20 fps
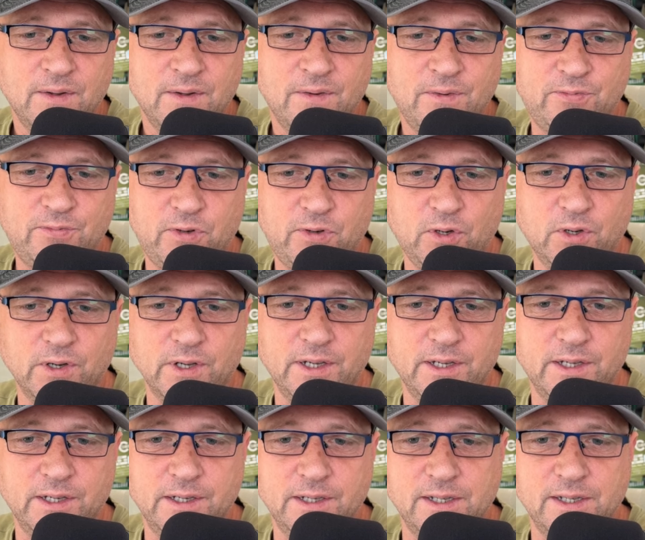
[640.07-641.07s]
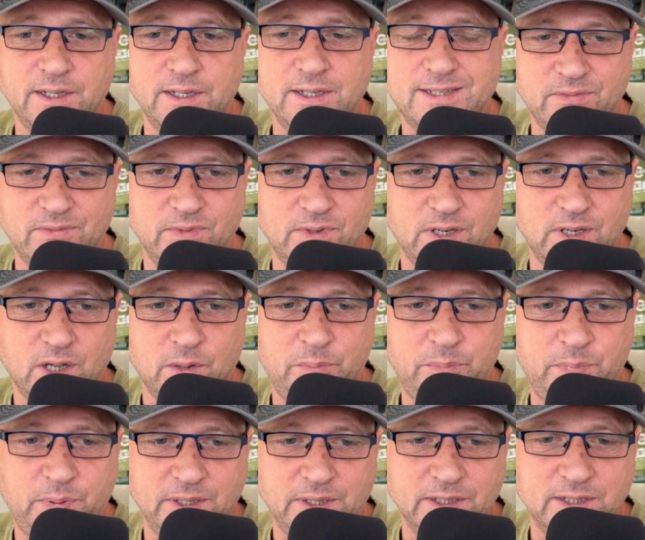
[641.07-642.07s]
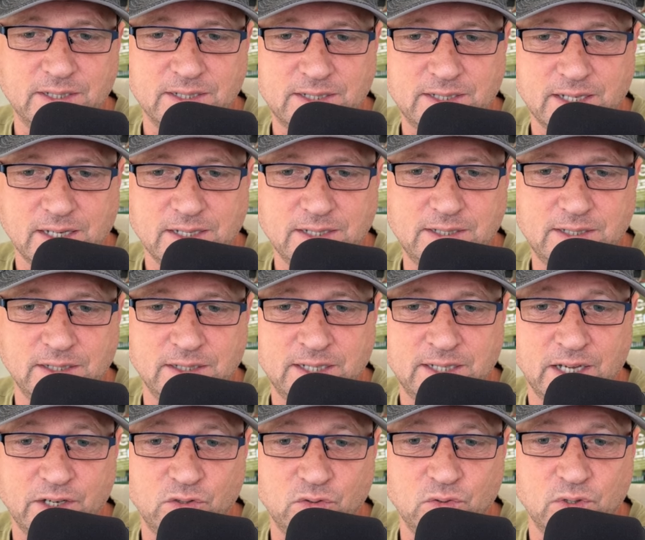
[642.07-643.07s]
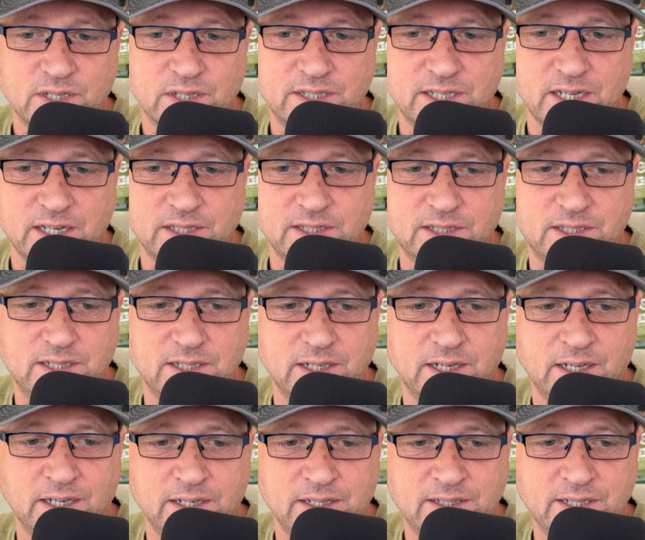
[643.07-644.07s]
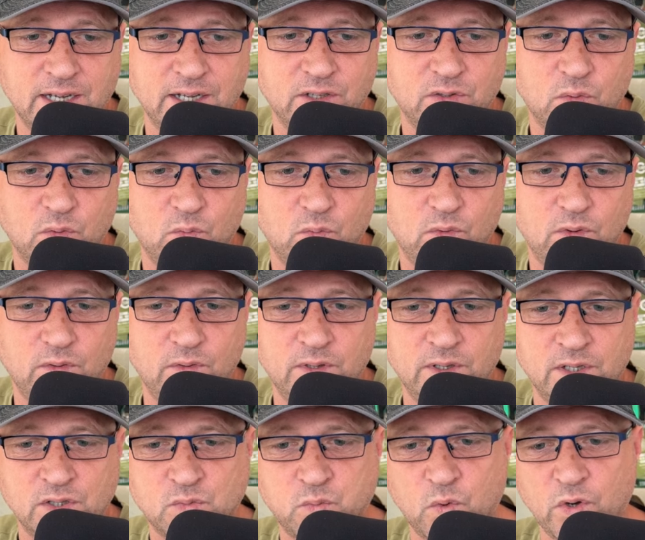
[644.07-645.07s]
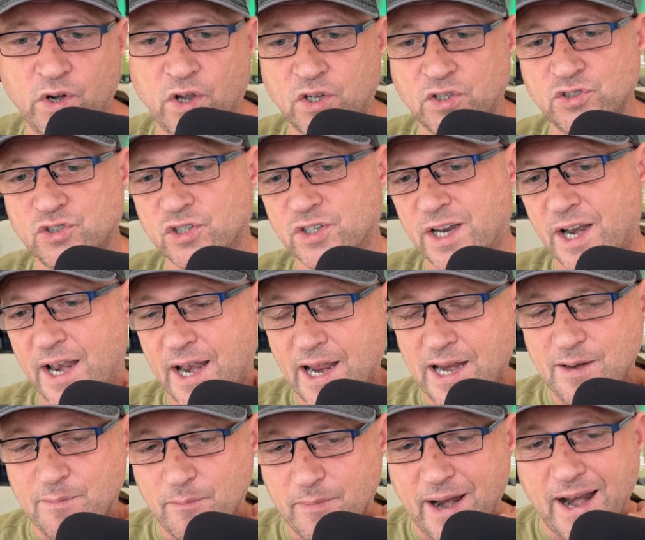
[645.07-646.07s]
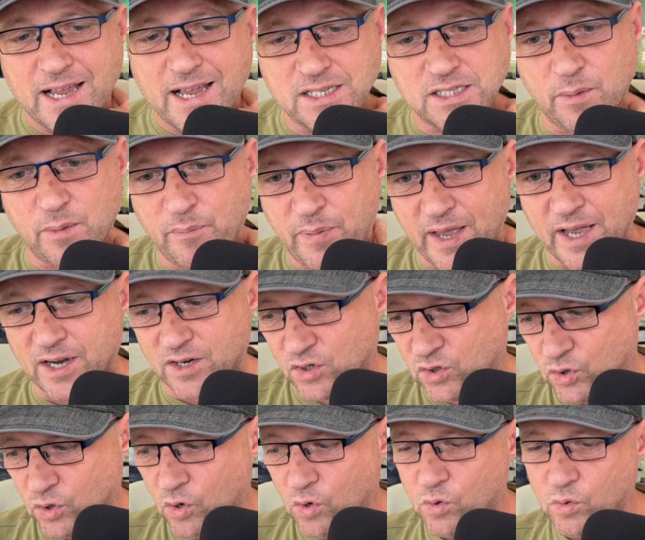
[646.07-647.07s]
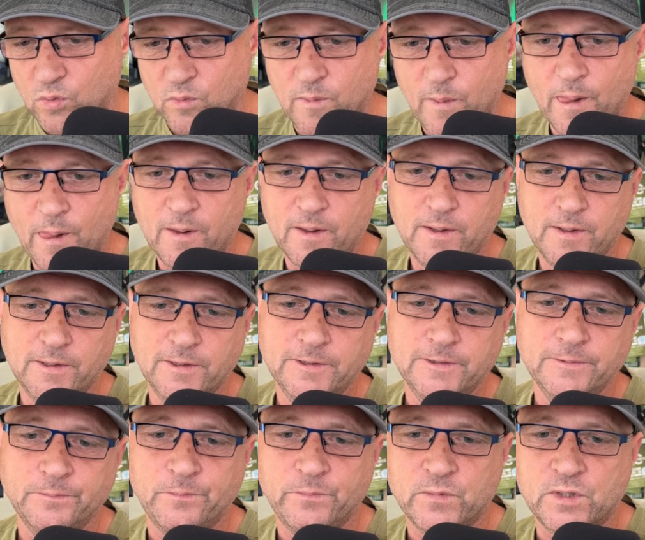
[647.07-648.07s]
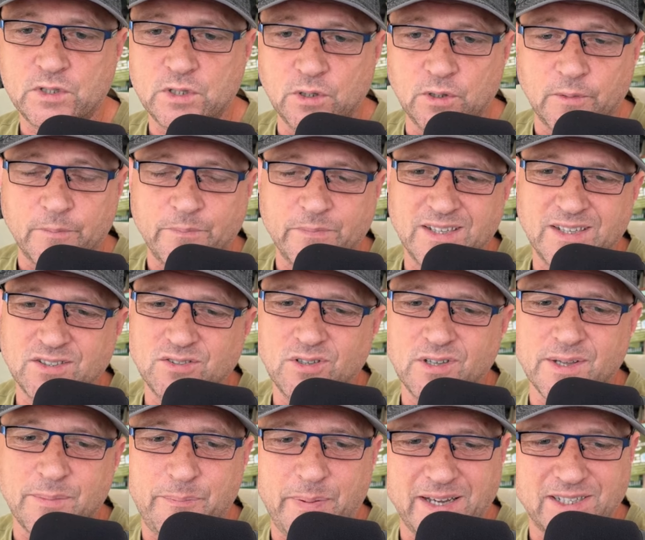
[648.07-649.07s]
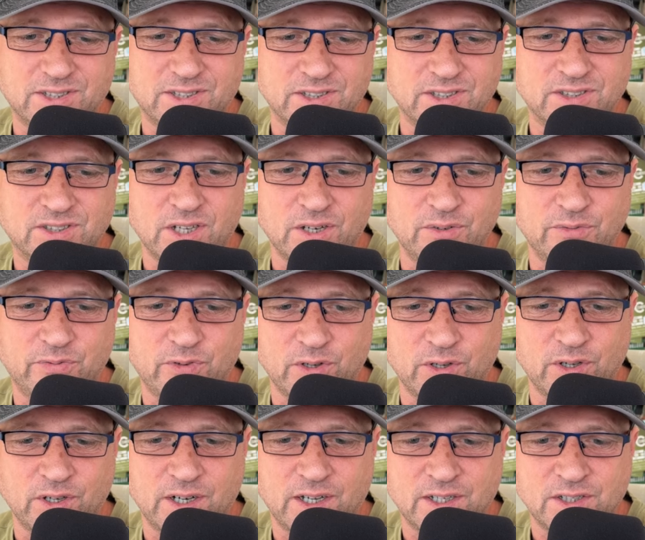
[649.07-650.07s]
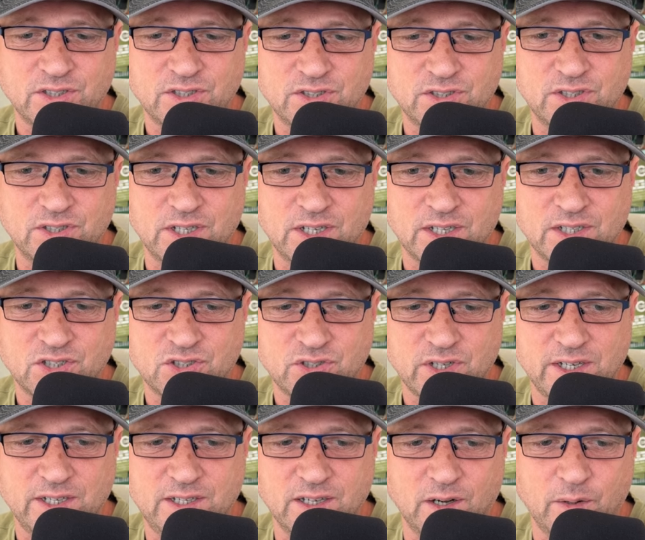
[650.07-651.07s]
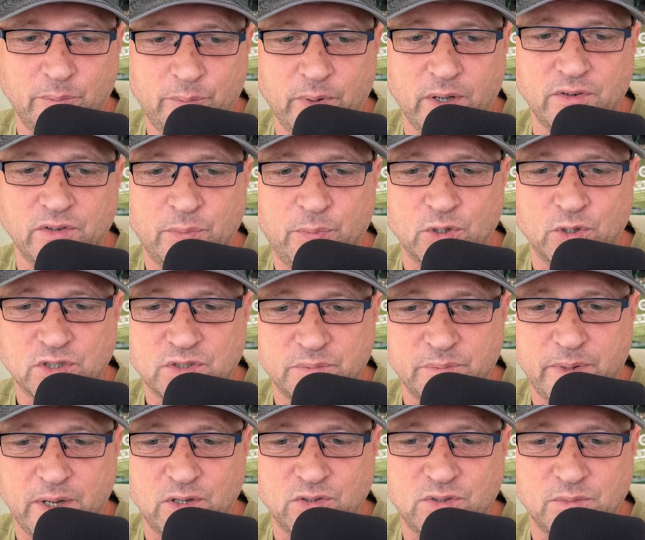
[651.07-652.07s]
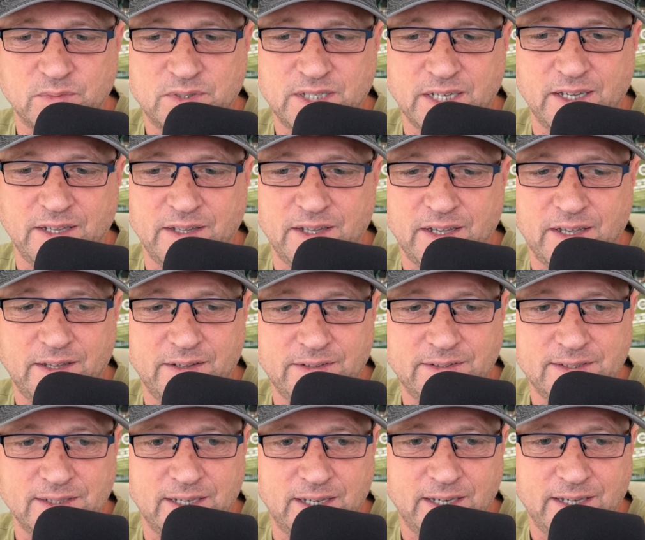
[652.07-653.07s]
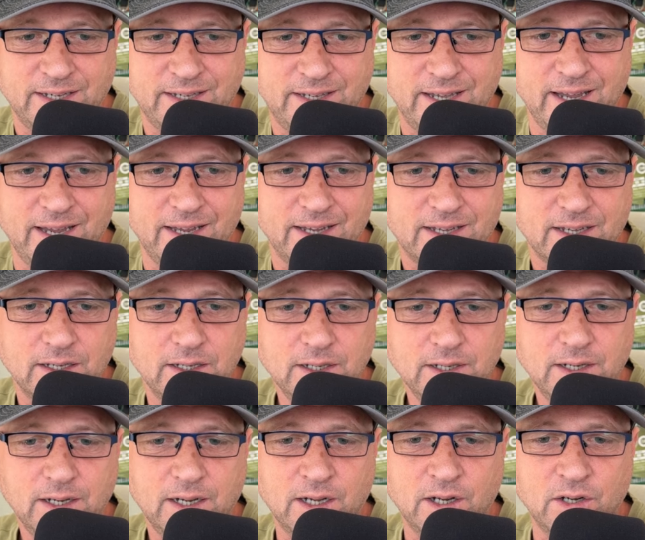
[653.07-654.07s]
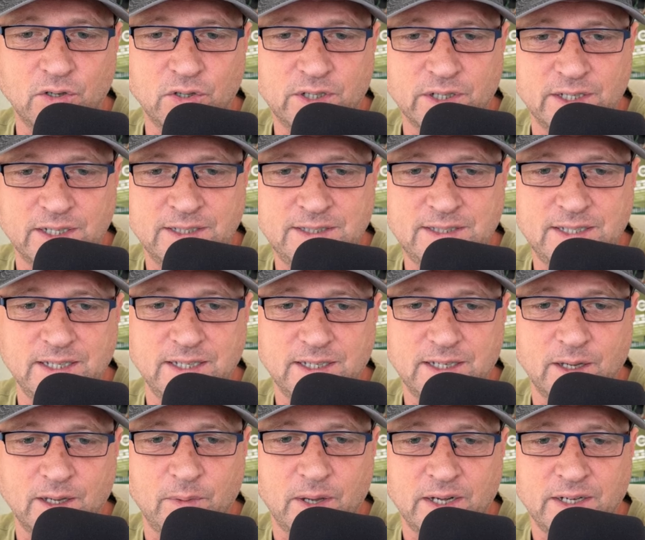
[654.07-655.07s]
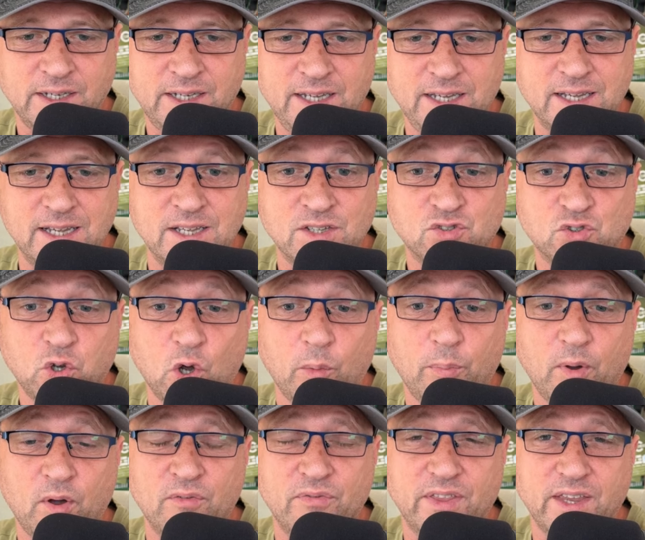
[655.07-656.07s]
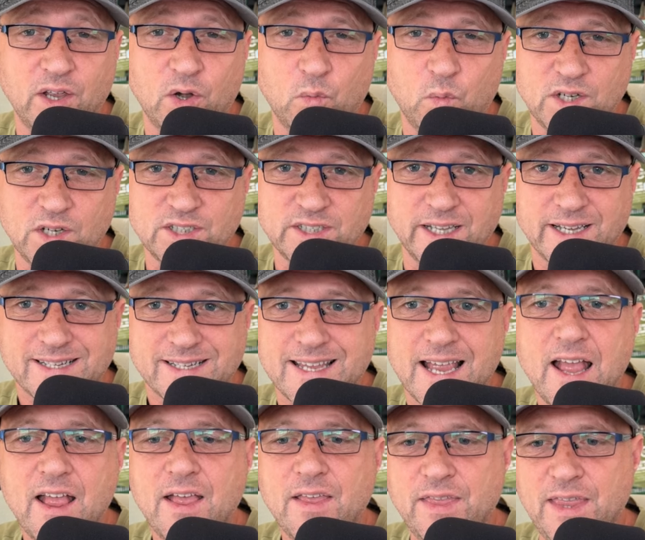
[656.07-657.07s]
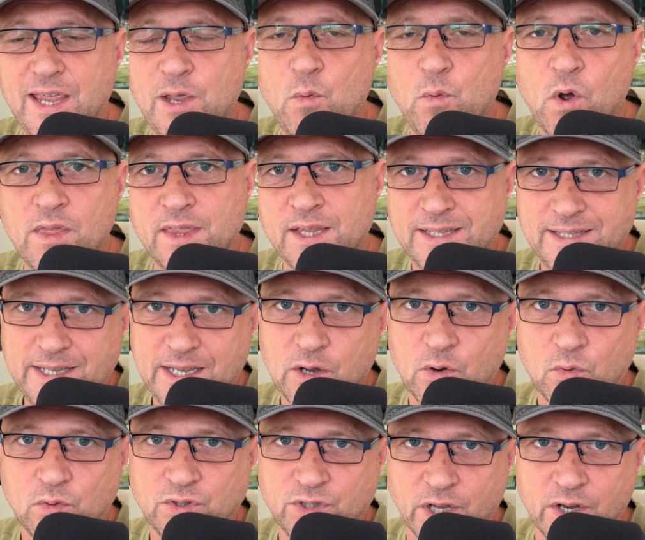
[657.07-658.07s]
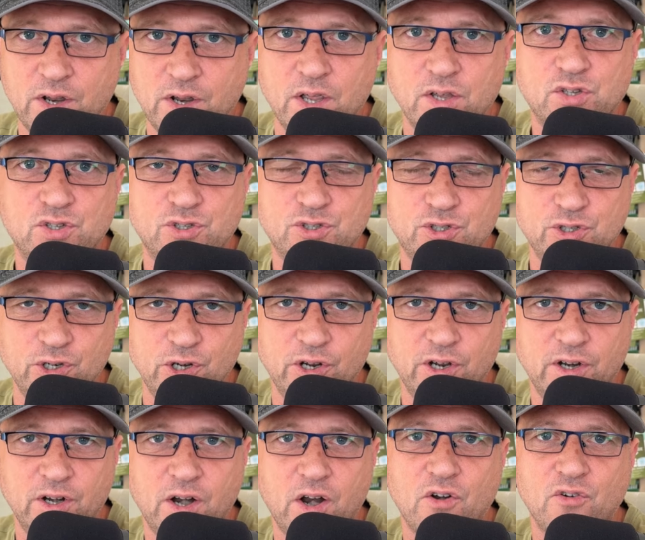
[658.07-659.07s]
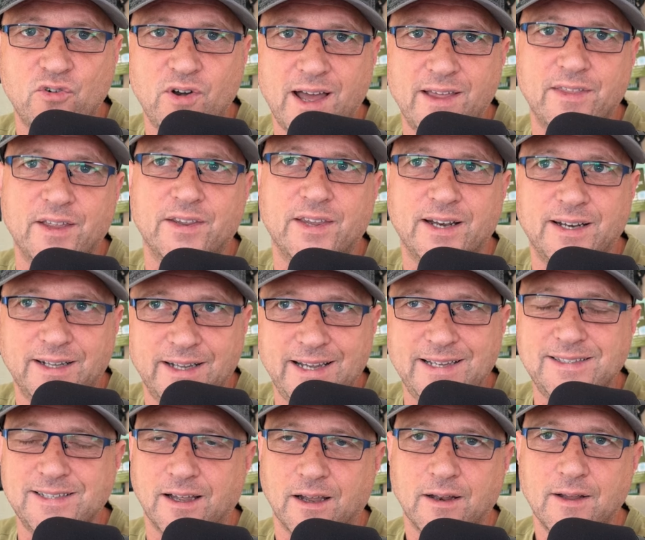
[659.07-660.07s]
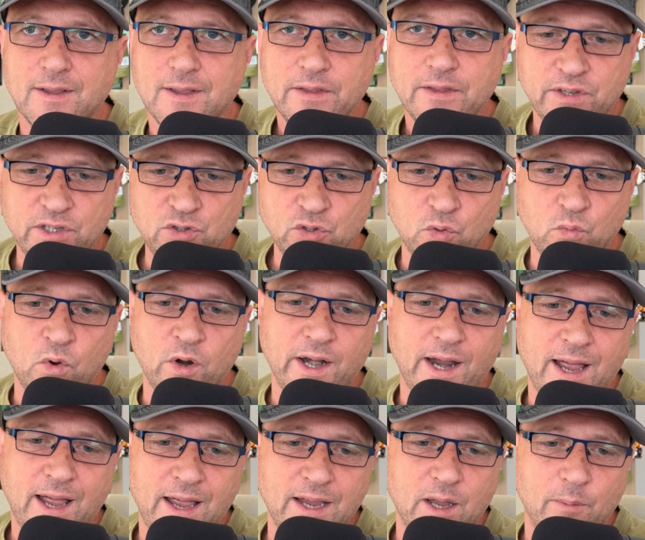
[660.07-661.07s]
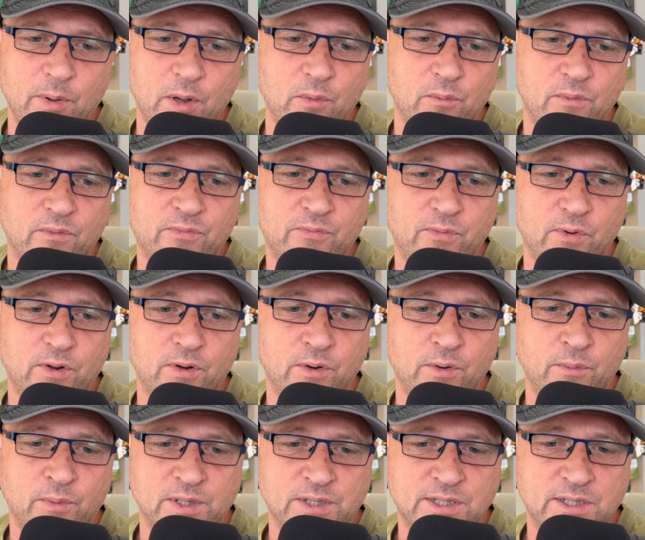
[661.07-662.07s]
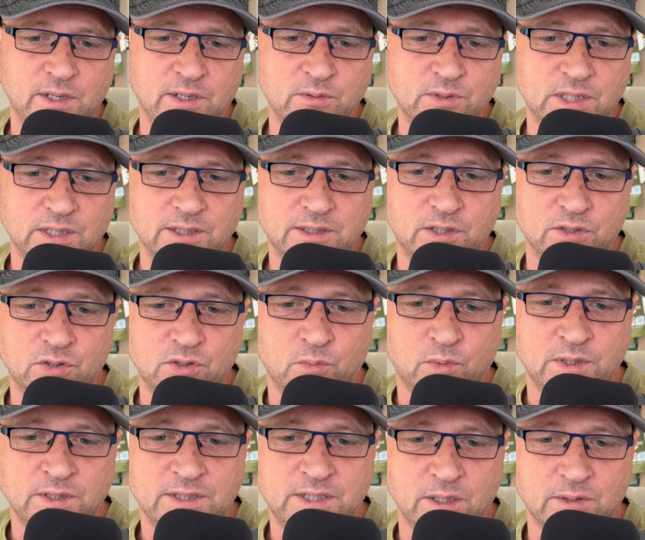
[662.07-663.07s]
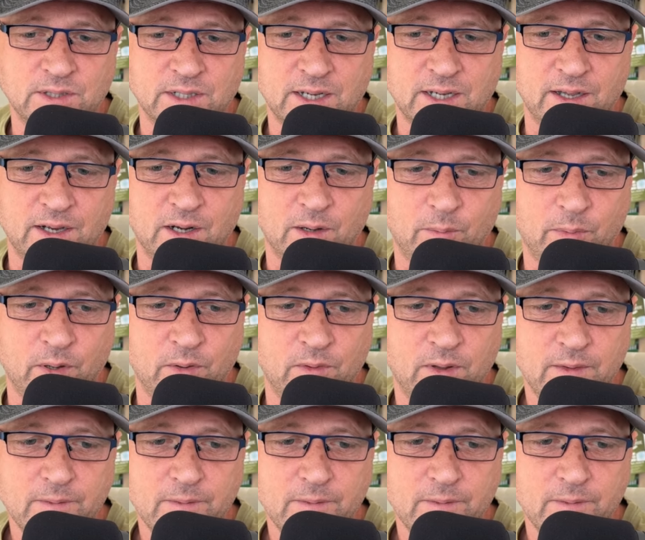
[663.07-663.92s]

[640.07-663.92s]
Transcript: 47 appearances. He's had no assists and he's had it's 109 minutes per goal. So it's not the best return for a, a striker, but reports in Belgium saying that uh, Genk are looking to take him, and he is top of their wish list. They want the deal done sooner rather than later. They don't want to hang about for with Celtic. They don't want Celtic hanging about.